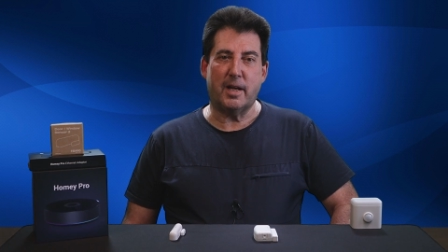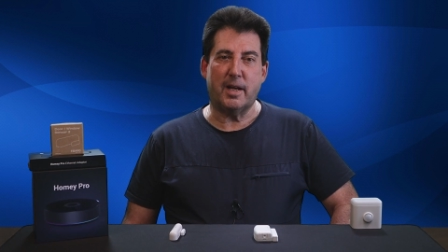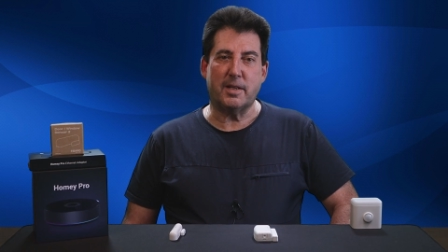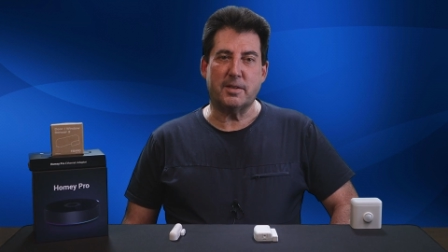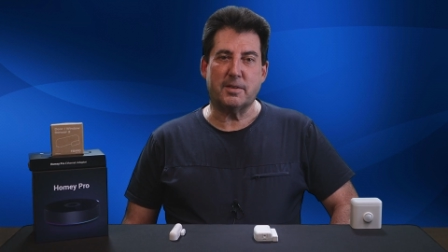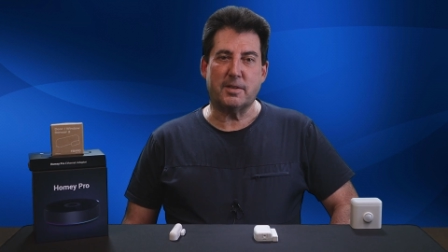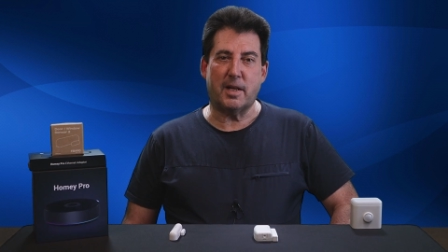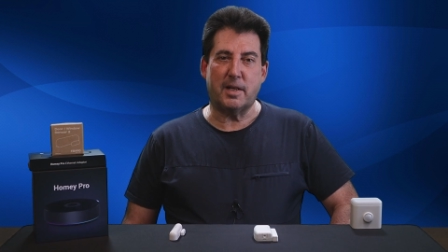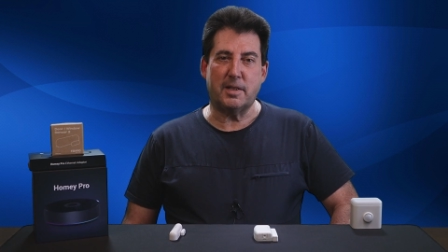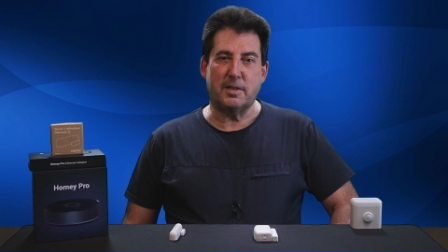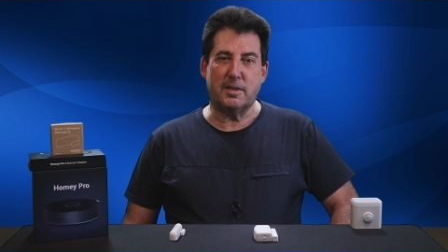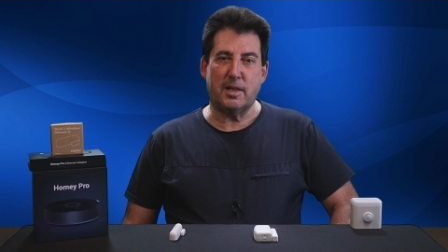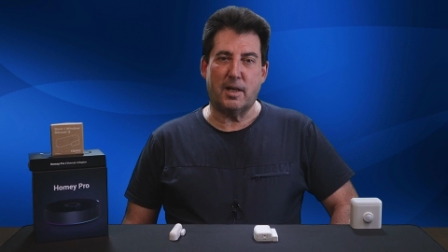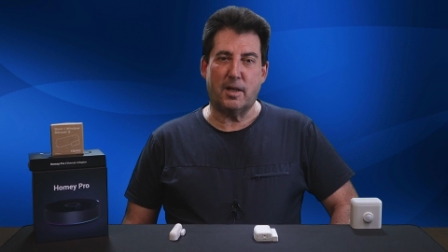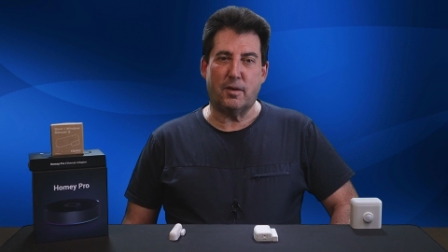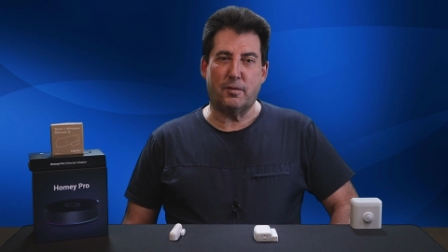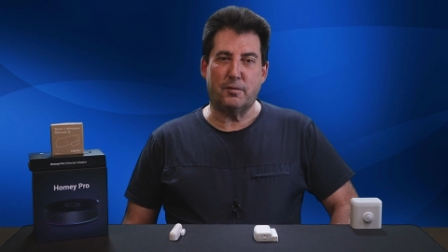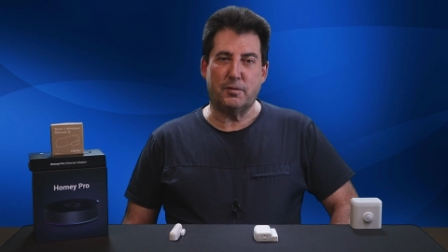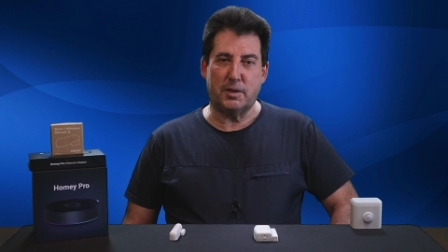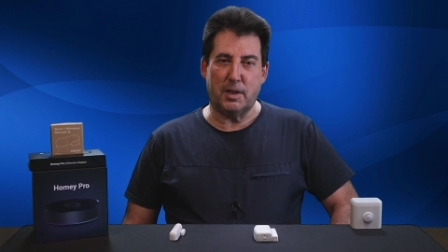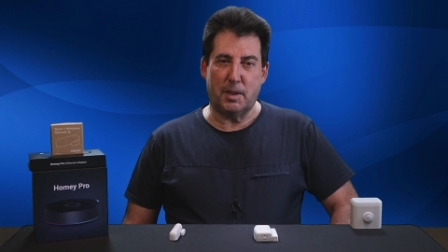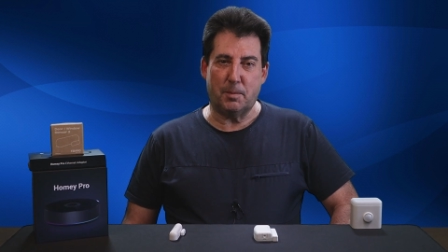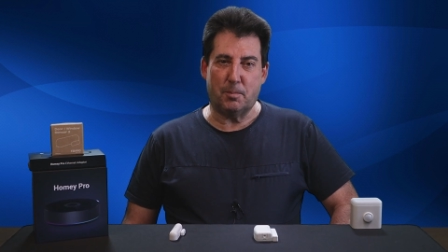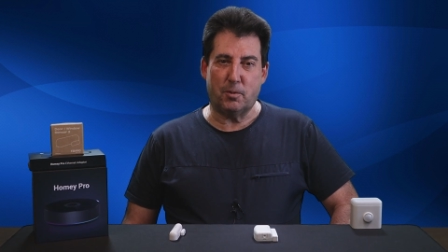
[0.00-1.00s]
as I
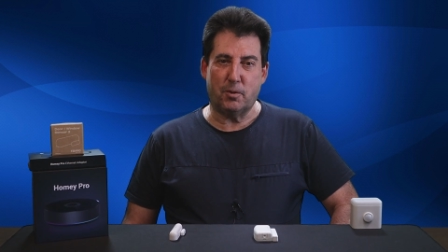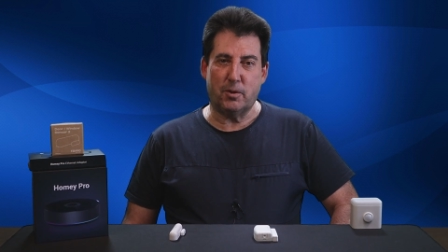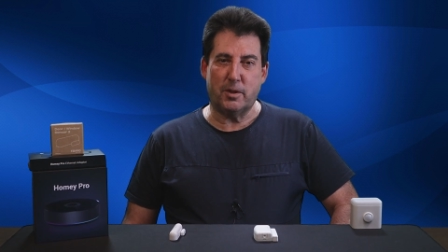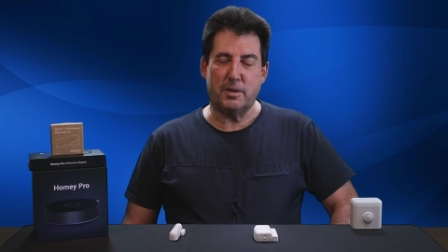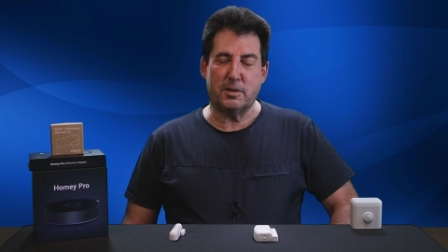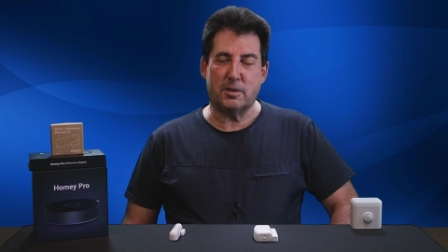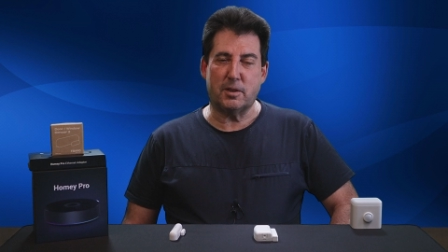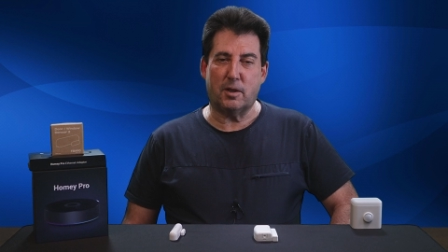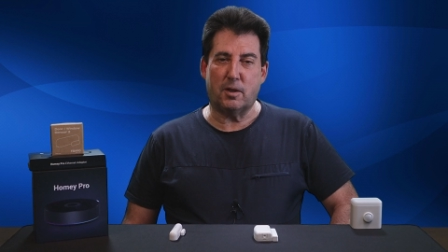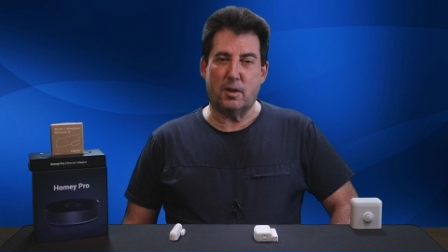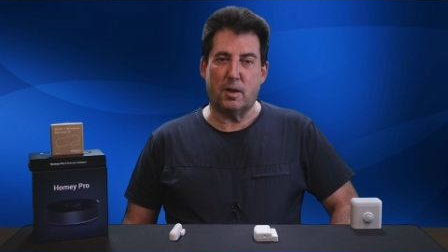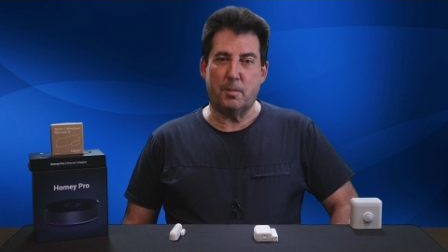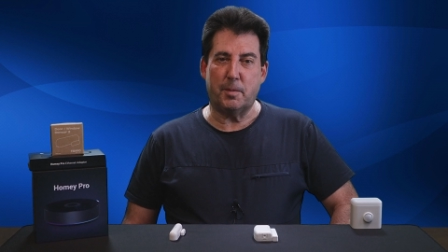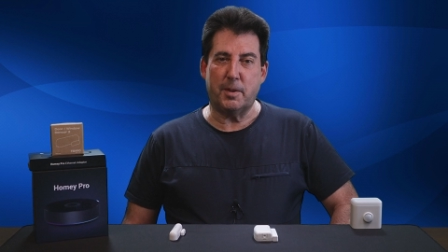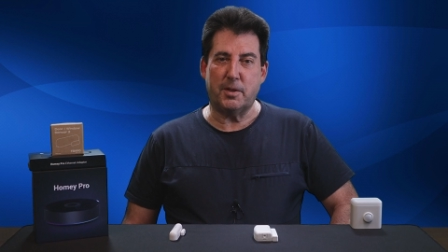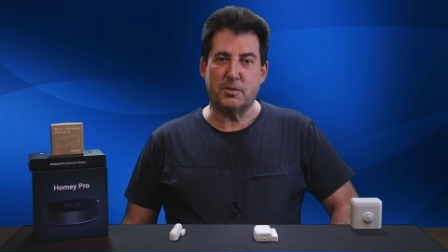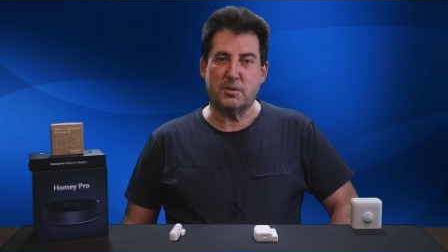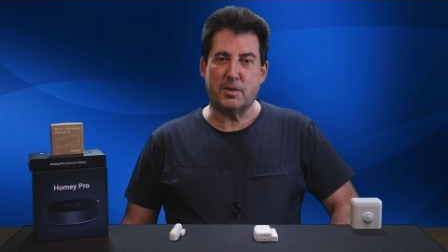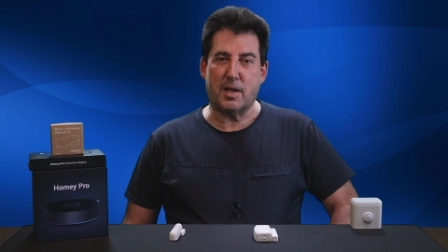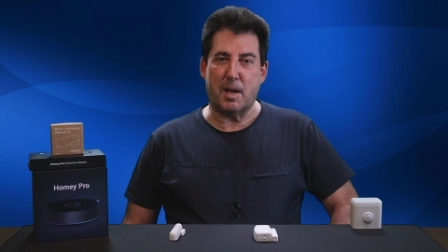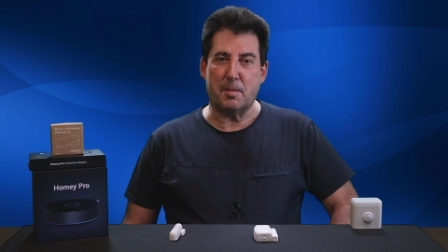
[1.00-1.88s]
delve deeper into Homey's